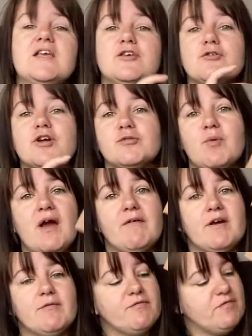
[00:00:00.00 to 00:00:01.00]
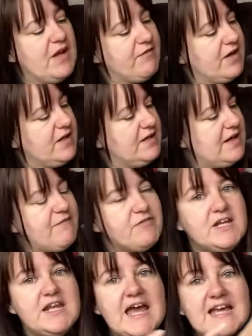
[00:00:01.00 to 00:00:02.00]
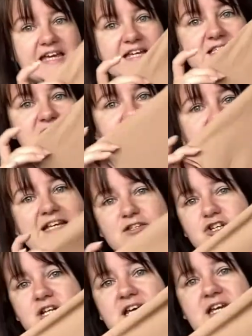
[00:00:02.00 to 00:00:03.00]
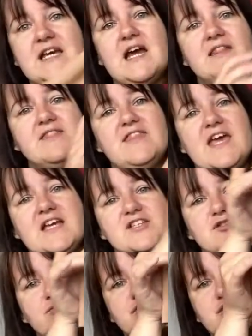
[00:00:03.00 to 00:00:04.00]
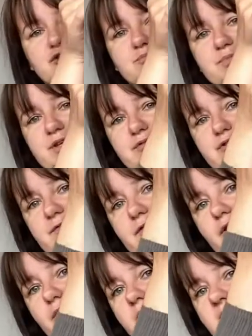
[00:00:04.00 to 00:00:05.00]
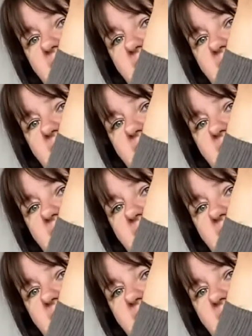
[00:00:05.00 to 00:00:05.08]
You could wear it with leather leggings. Literally, this was just beautiful.